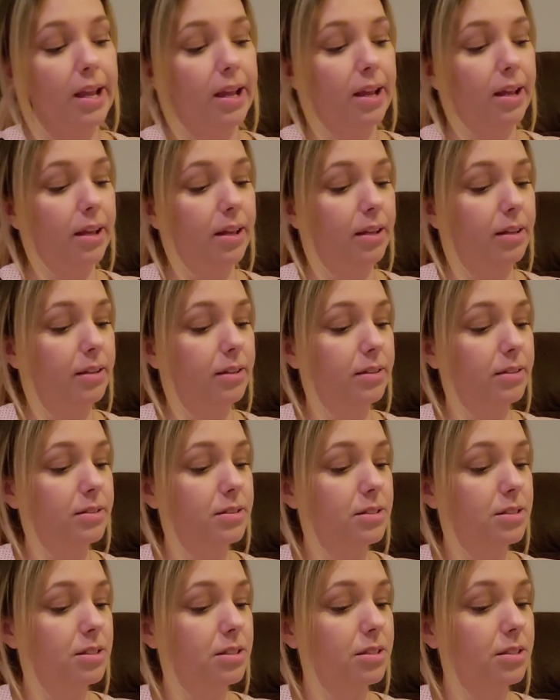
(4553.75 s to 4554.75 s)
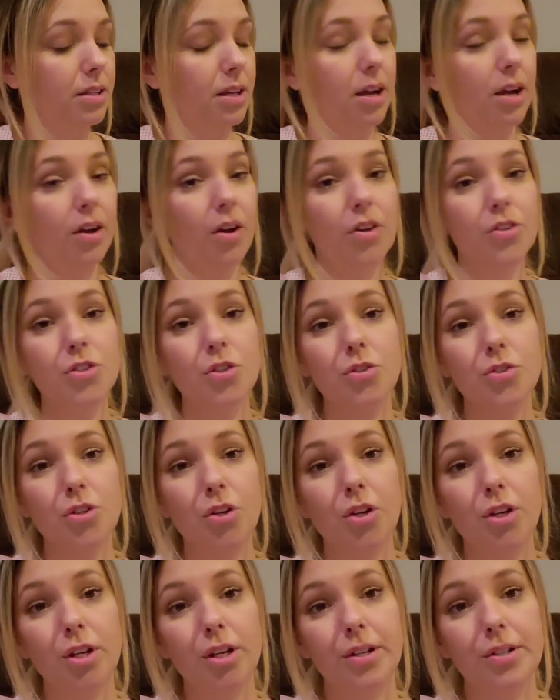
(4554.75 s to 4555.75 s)
And I also
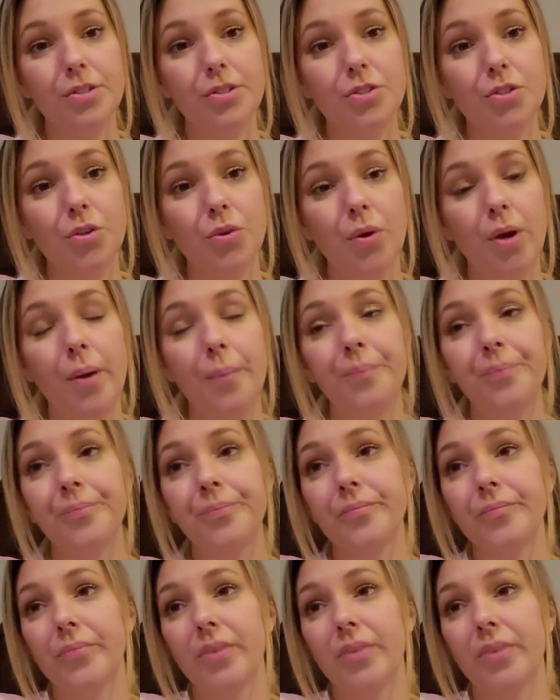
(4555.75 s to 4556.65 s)
started an Instagram.